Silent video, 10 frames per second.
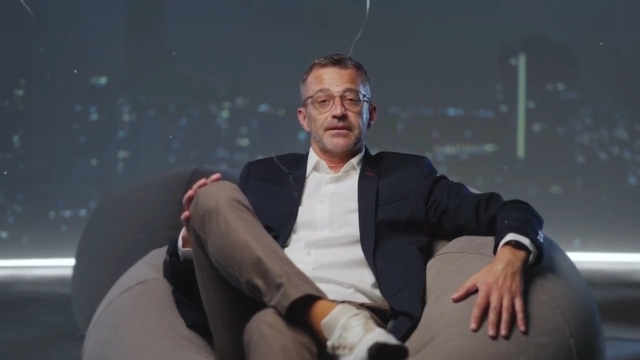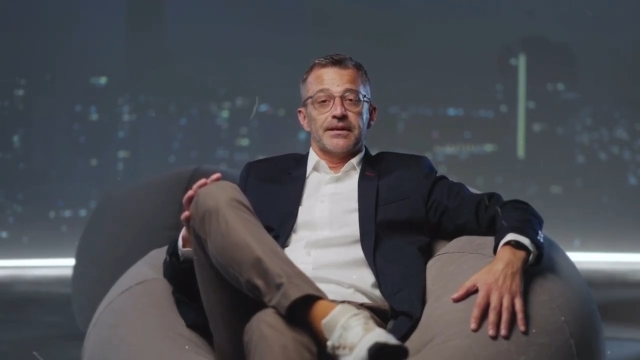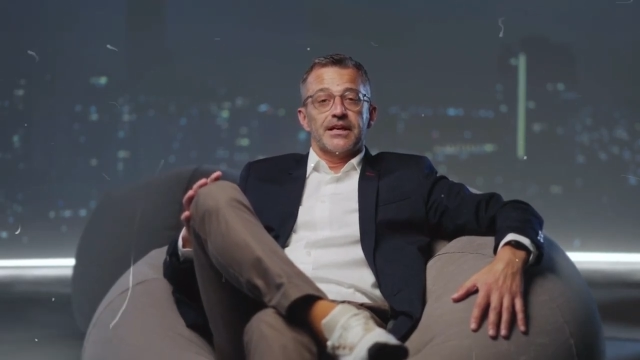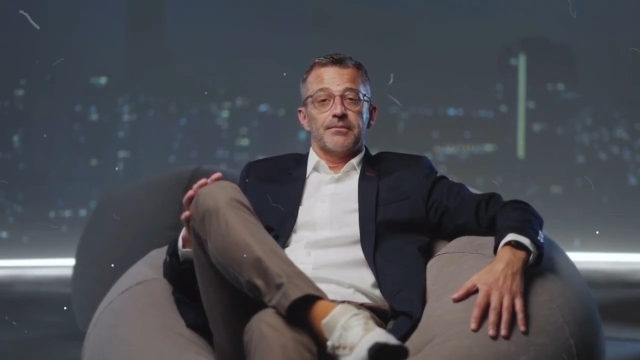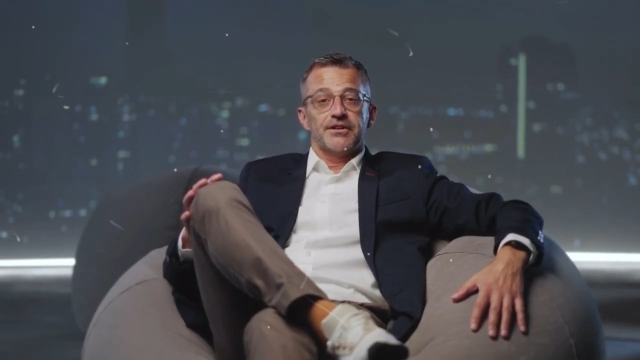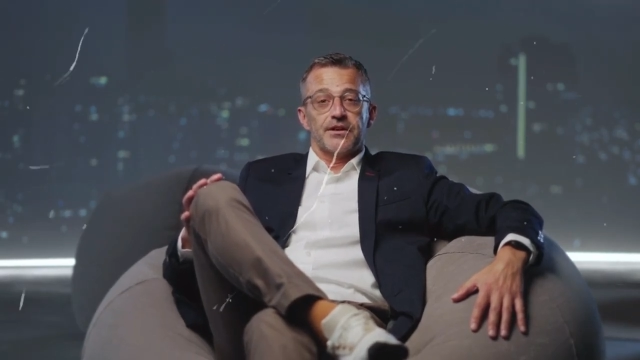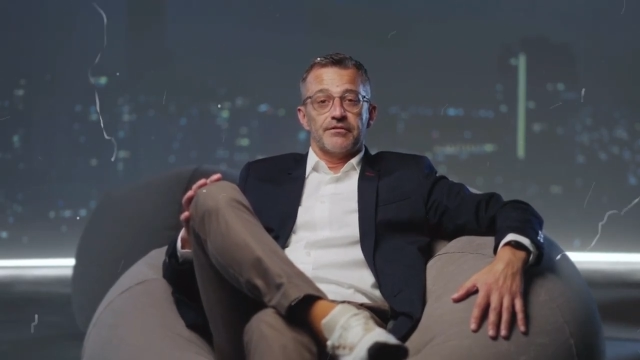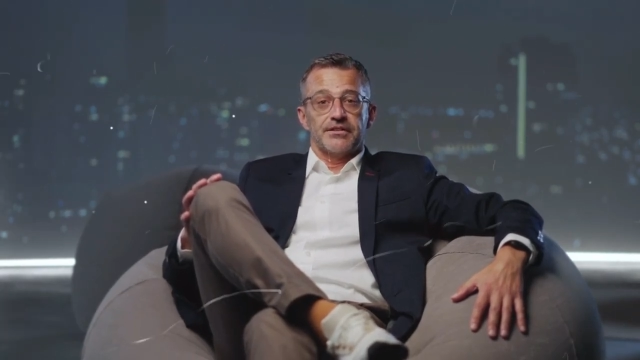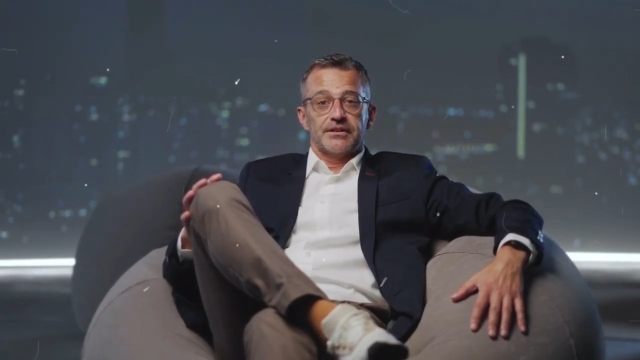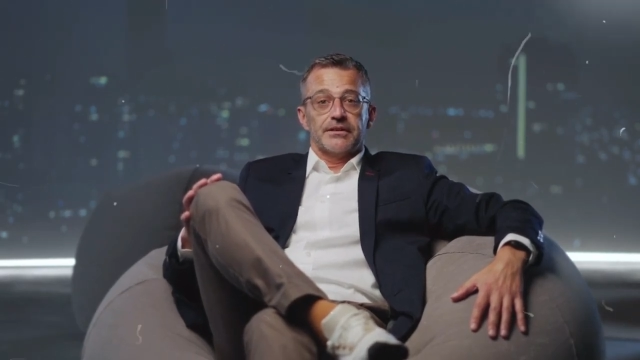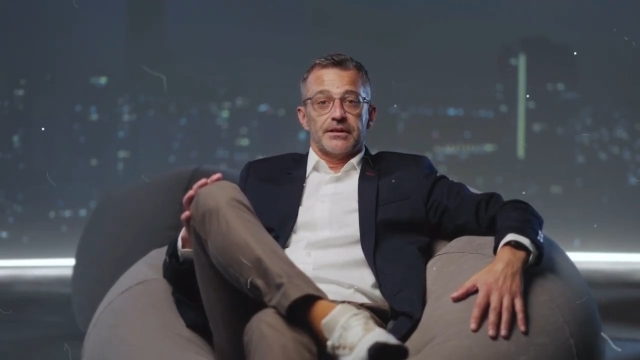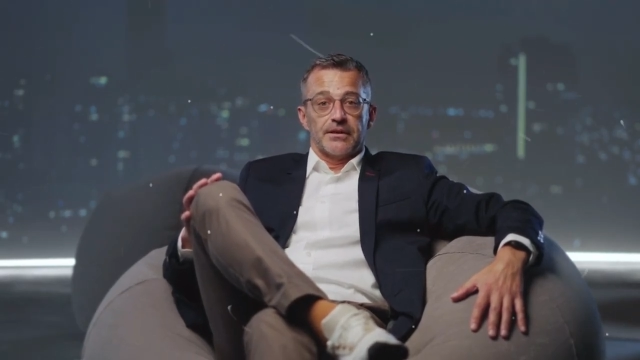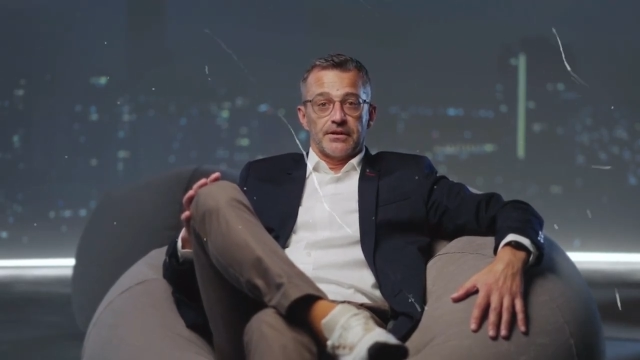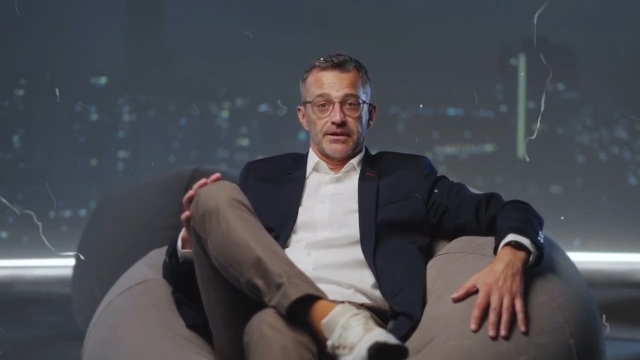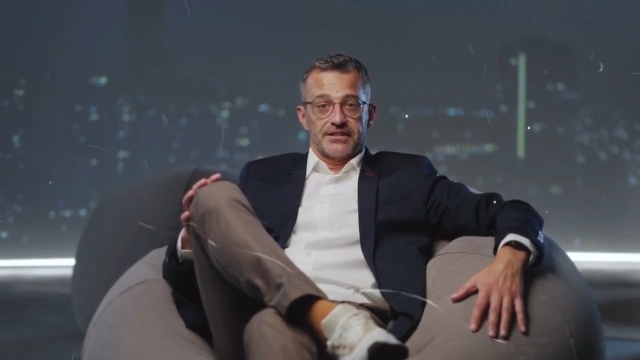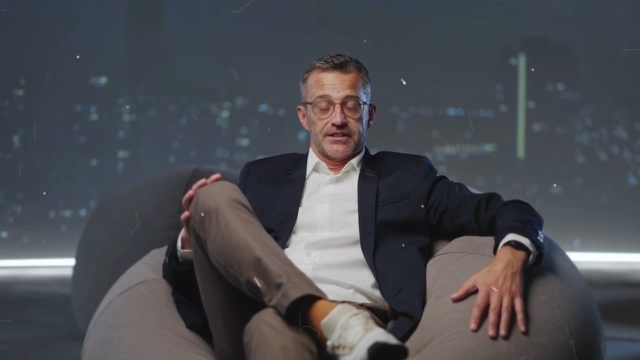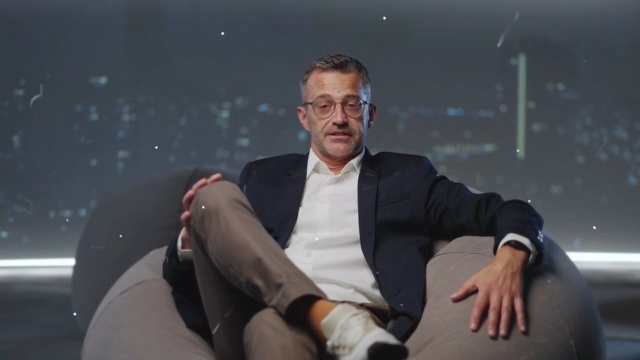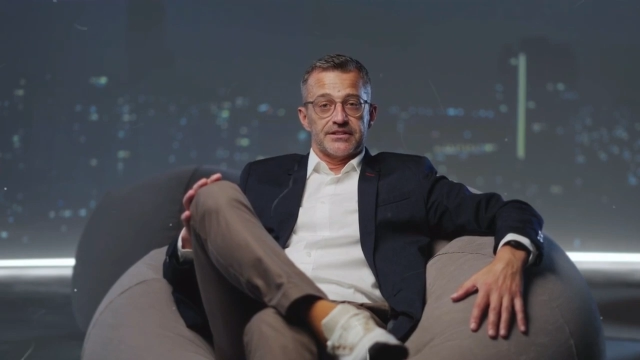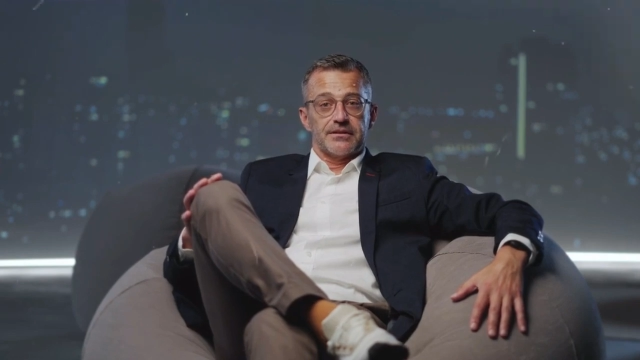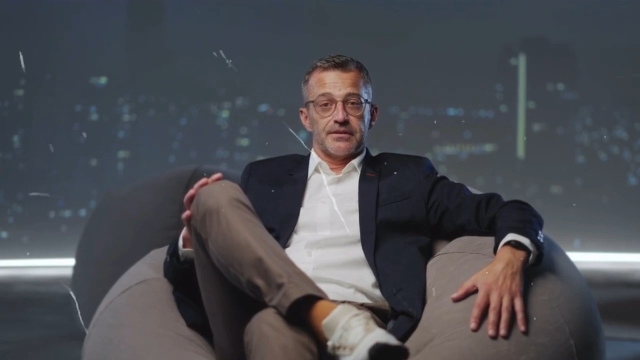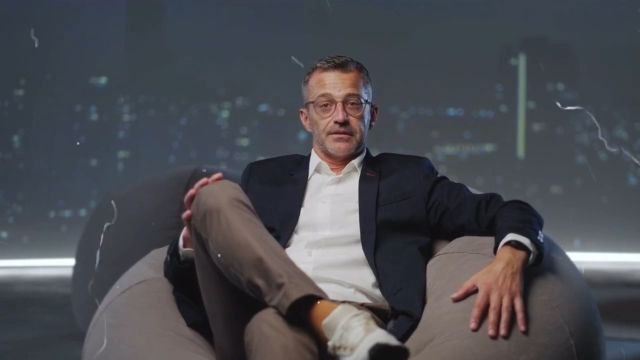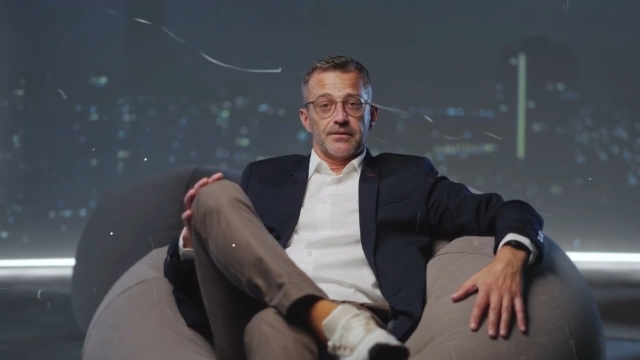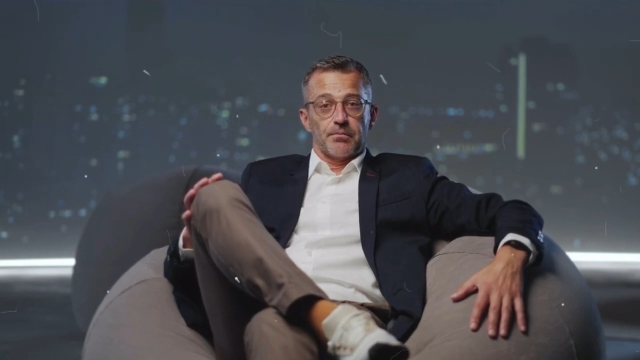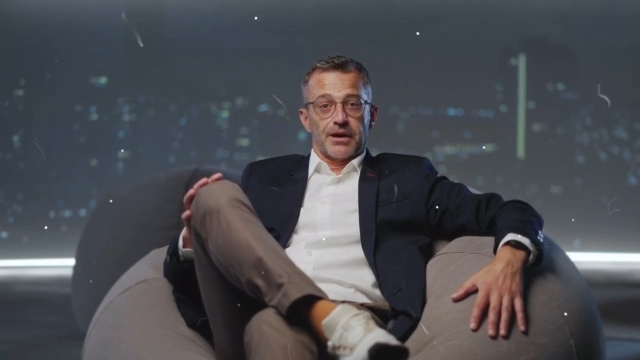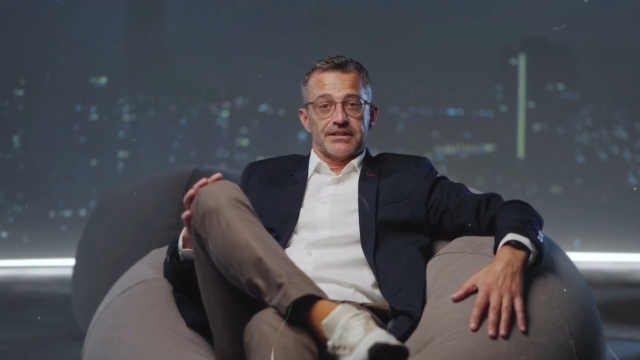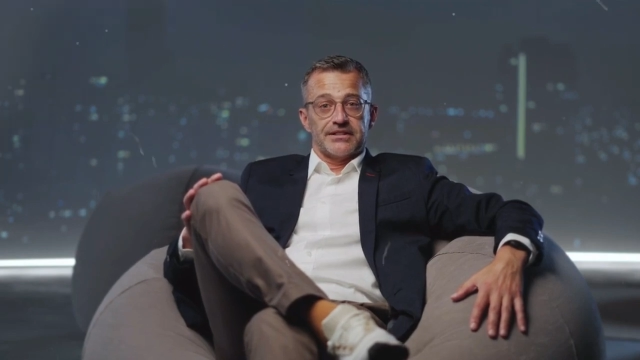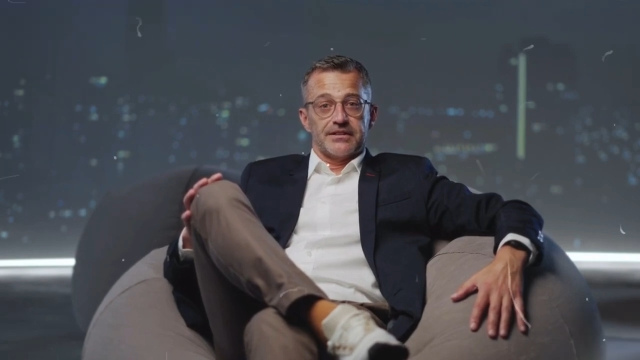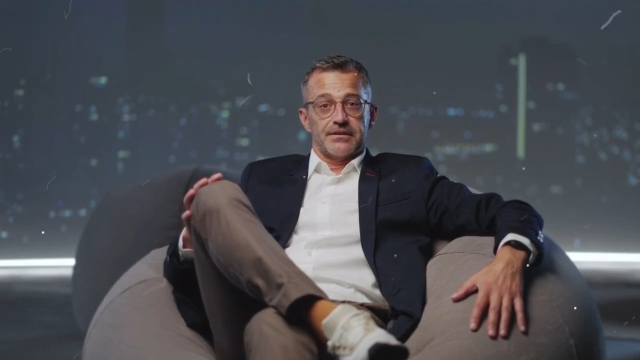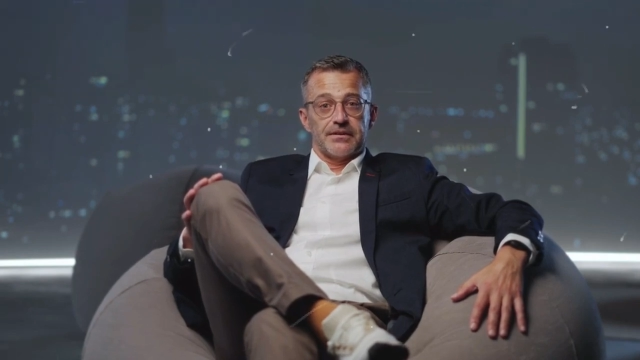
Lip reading: He observes, listens, waits,